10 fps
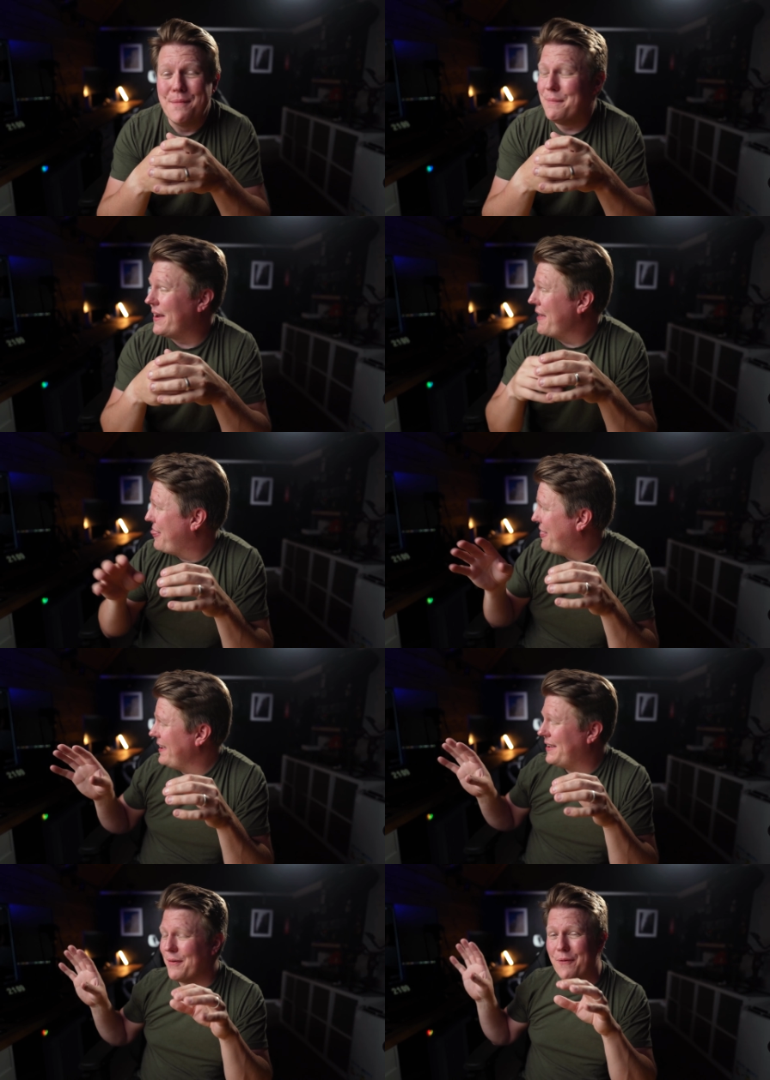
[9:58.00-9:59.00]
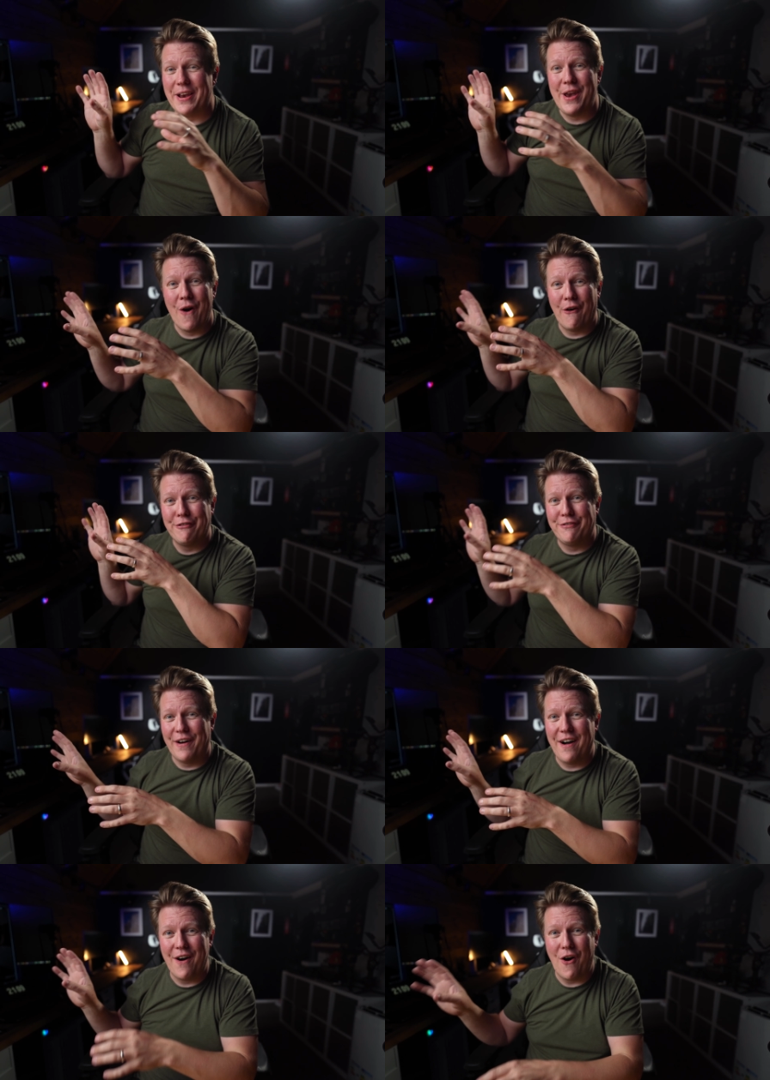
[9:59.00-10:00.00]
but I think we're not
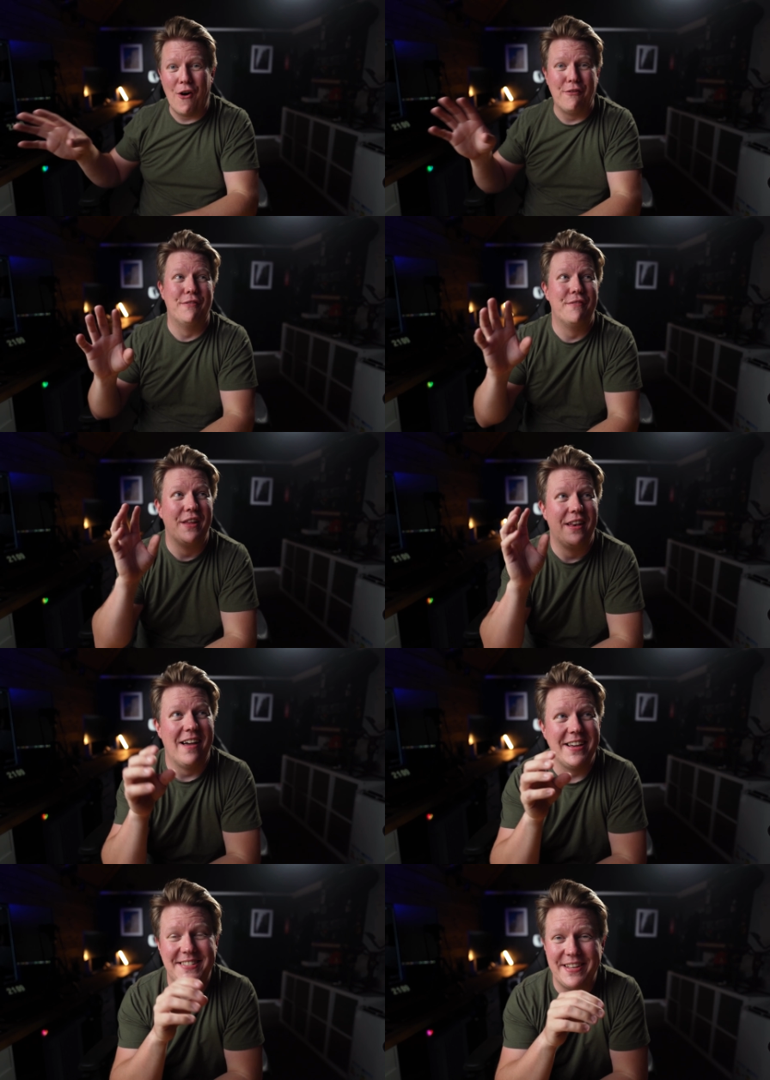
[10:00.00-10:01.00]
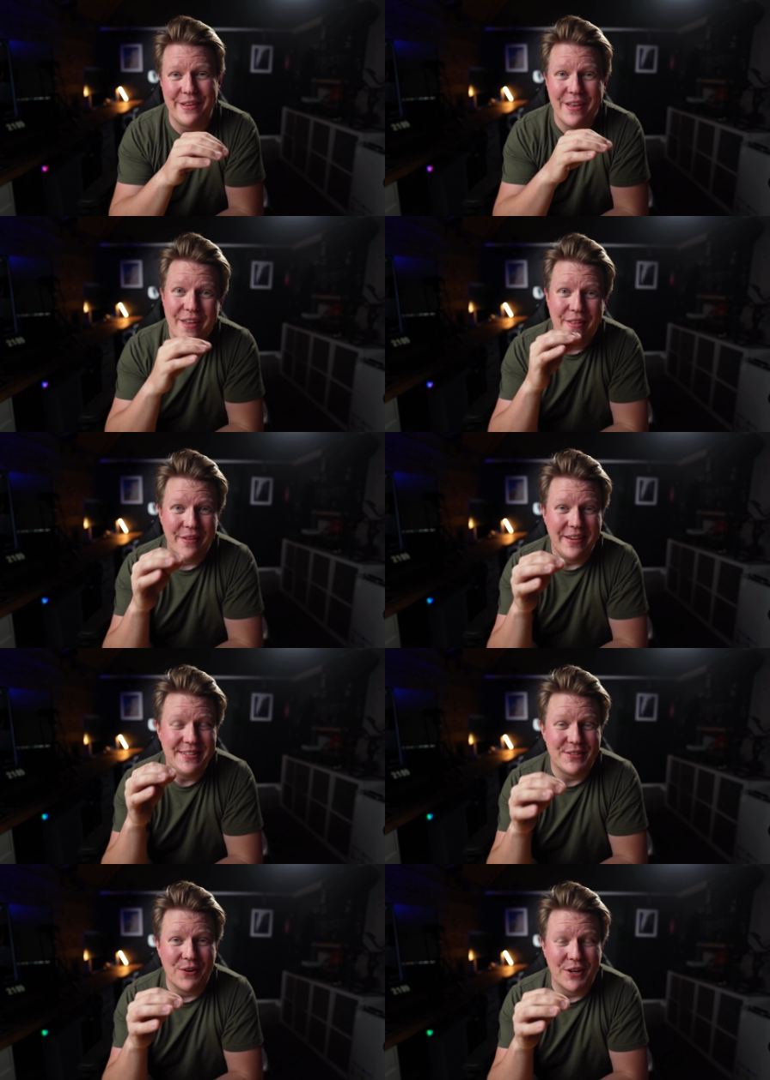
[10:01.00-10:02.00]
far off of the lighting that
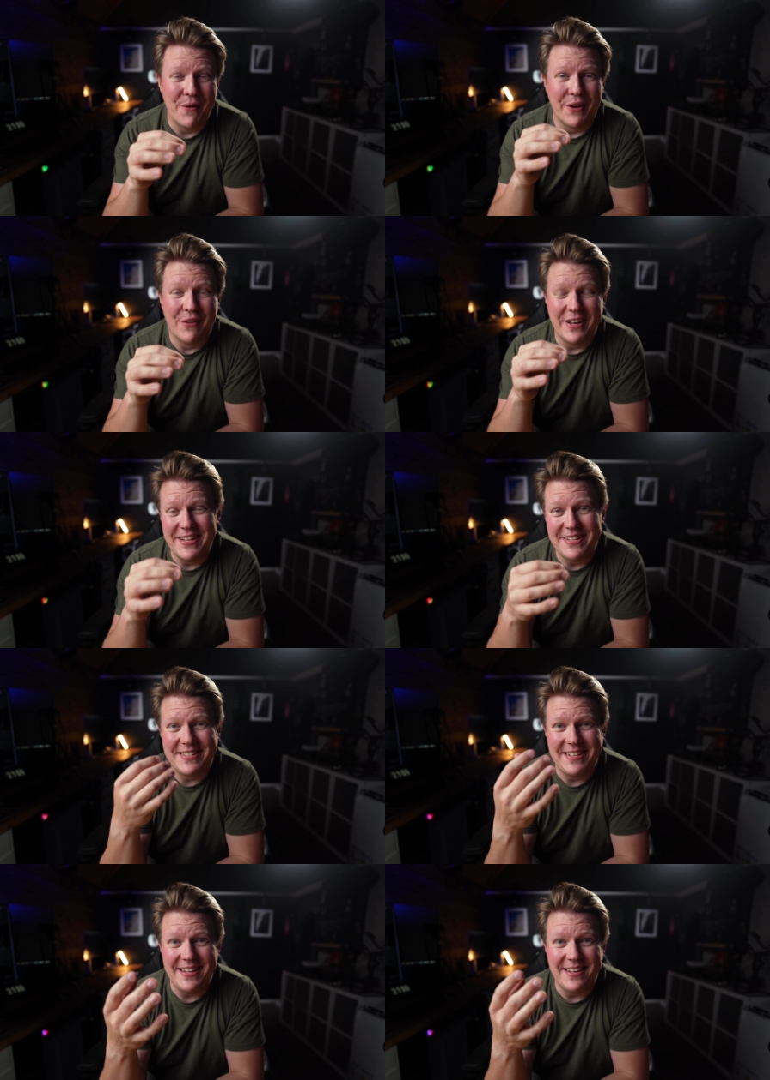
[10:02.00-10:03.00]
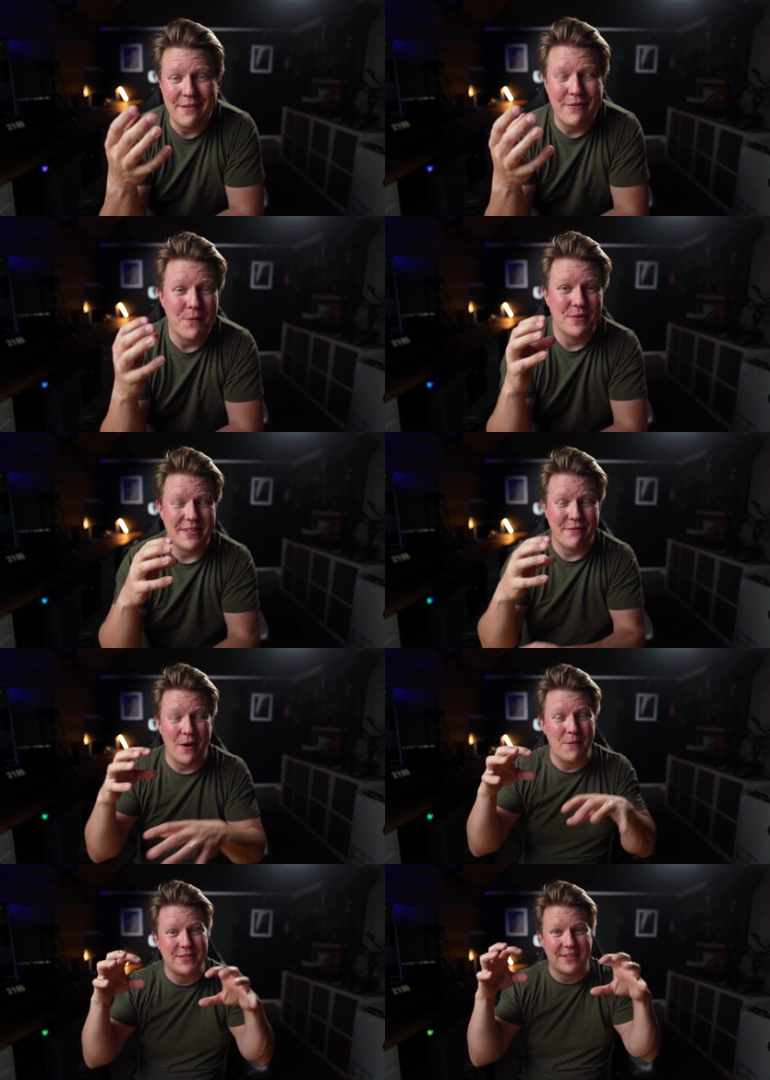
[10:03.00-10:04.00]
he's got going on in his scene. If I was